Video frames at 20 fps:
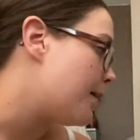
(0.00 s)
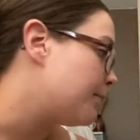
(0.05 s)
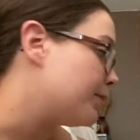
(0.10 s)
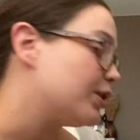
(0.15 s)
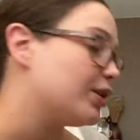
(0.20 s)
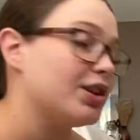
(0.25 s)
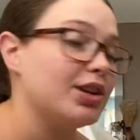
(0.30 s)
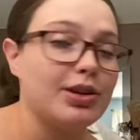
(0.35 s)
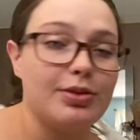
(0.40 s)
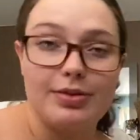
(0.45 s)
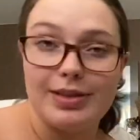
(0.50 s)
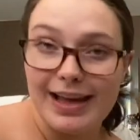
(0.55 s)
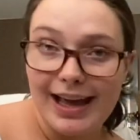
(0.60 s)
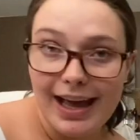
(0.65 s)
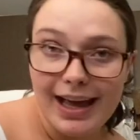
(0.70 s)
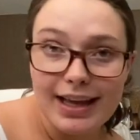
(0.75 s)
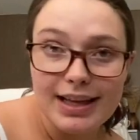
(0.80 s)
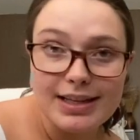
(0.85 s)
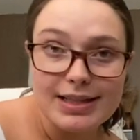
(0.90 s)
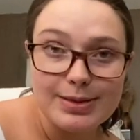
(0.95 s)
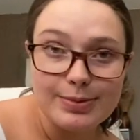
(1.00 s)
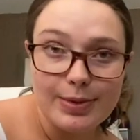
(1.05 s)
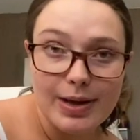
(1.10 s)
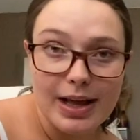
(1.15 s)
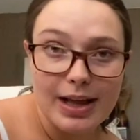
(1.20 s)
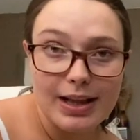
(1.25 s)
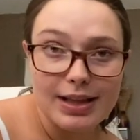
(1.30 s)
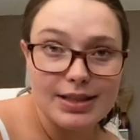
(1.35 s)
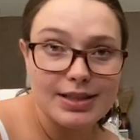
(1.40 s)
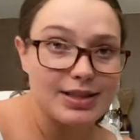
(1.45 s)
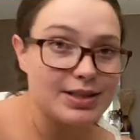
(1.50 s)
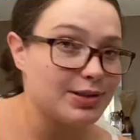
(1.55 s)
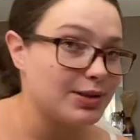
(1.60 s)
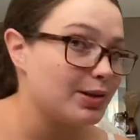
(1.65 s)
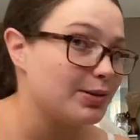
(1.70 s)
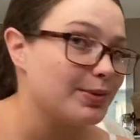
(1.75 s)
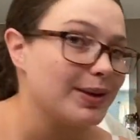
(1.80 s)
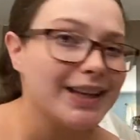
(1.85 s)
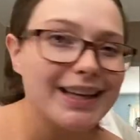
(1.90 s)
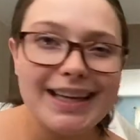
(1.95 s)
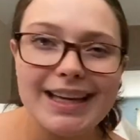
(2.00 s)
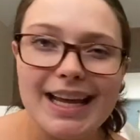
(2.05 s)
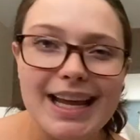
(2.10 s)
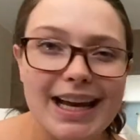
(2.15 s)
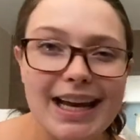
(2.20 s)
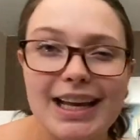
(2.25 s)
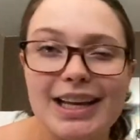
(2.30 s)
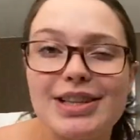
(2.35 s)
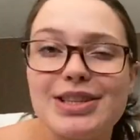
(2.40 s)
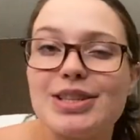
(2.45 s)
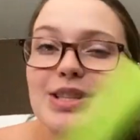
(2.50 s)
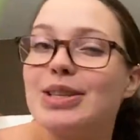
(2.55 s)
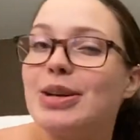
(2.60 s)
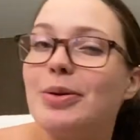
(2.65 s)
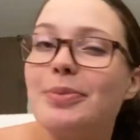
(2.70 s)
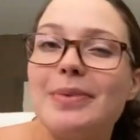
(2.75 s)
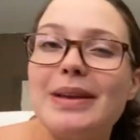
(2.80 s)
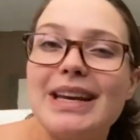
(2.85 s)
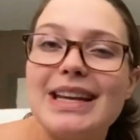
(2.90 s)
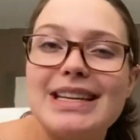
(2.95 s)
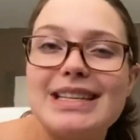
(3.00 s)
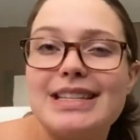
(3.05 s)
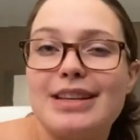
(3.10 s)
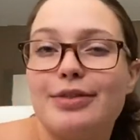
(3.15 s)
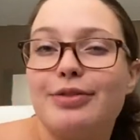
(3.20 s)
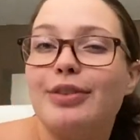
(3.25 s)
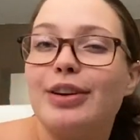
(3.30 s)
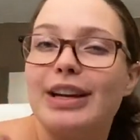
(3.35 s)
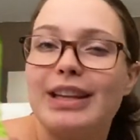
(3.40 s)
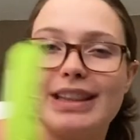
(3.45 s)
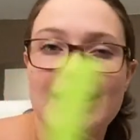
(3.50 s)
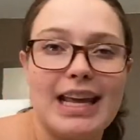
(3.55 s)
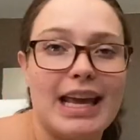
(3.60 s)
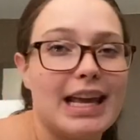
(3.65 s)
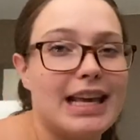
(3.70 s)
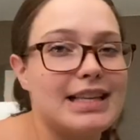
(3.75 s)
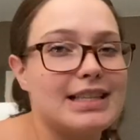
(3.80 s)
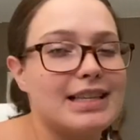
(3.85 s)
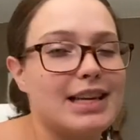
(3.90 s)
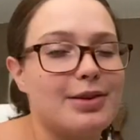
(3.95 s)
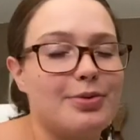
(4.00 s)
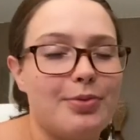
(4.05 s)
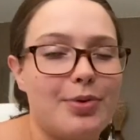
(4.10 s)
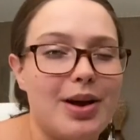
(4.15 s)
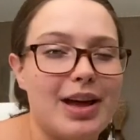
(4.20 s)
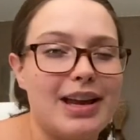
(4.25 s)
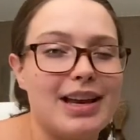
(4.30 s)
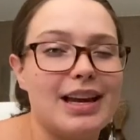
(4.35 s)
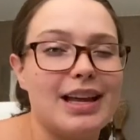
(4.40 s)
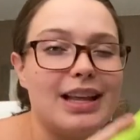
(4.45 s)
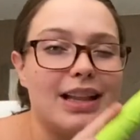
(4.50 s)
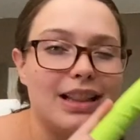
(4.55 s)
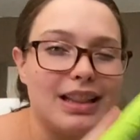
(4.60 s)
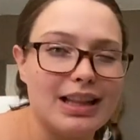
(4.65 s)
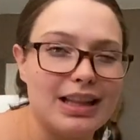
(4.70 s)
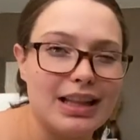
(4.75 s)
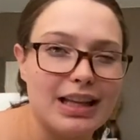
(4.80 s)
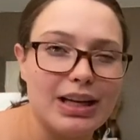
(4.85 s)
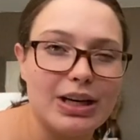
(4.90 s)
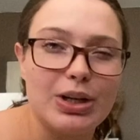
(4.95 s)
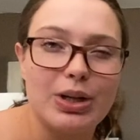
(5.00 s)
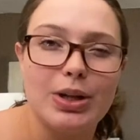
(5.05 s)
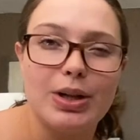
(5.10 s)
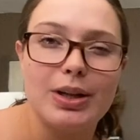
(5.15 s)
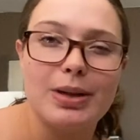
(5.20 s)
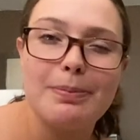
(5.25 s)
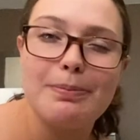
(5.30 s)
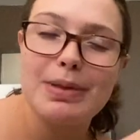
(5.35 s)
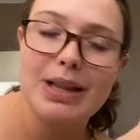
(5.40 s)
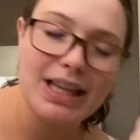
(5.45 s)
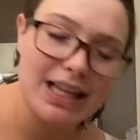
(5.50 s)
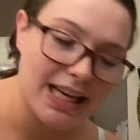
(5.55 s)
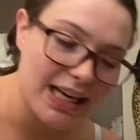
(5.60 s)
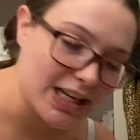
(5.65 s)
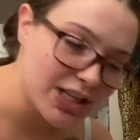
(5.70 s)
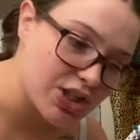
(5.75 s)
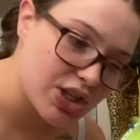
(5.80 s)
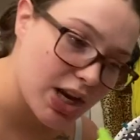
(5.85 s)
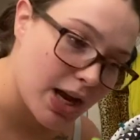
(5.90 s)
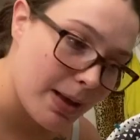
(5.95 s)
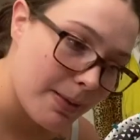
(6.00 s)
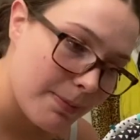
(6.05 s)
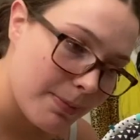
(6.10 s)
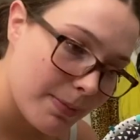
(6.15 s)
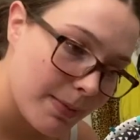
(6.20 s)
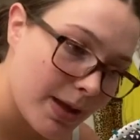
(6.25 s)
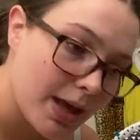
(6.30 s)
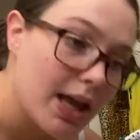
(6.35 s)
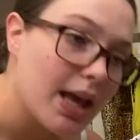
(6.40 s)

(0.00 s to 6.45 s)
You can do that as well. So you're really getting so many different things in one little play gym.